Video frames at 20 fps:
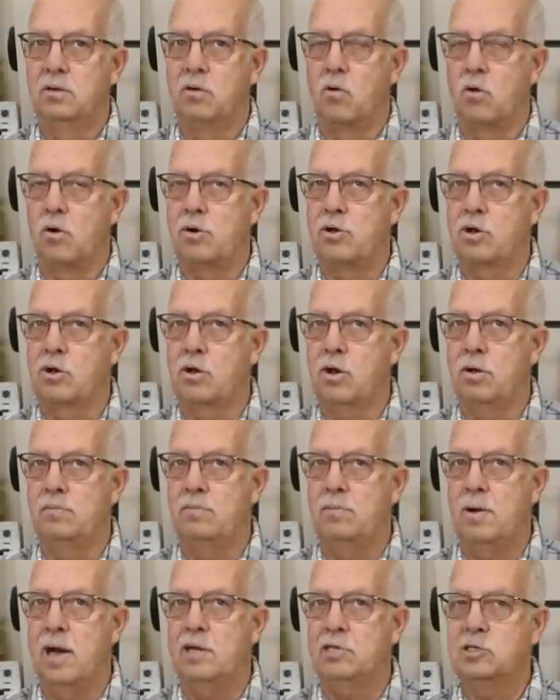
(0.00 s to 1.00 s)
Or you
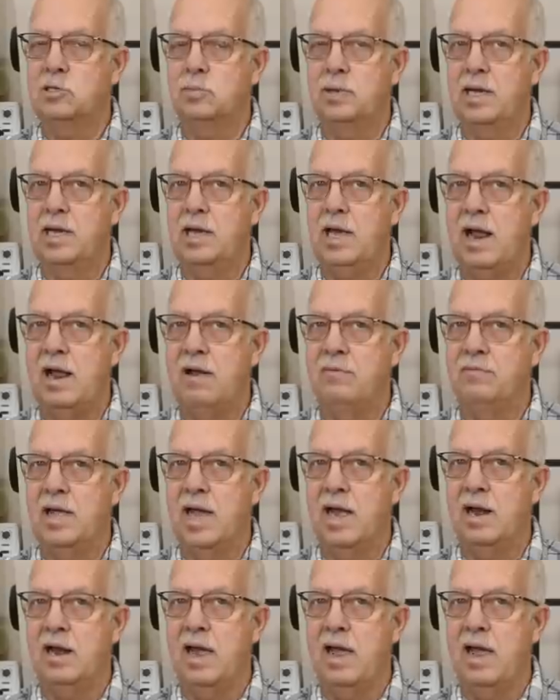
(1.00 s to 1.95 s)
could possibly have that